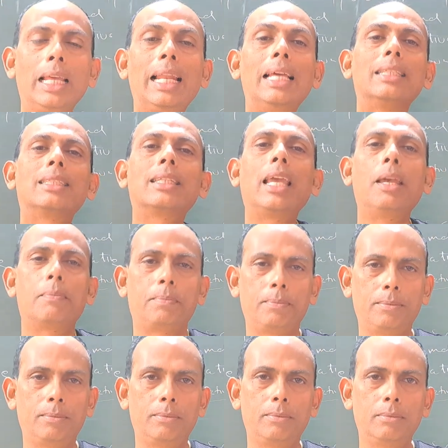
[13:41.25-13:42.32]
They'll escape.
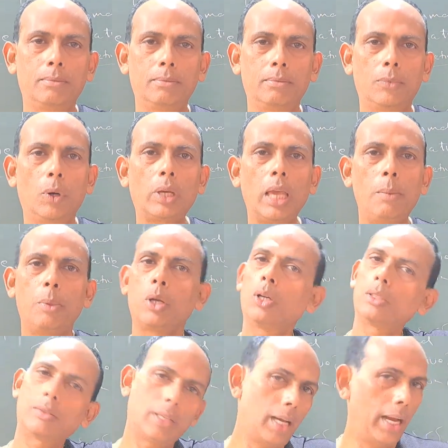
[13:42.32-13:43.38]
Okay,
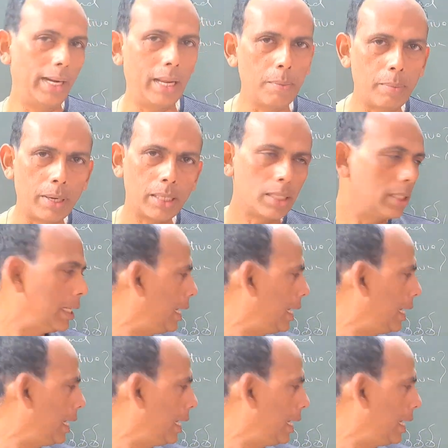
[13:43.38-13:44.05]
because of the high temperature,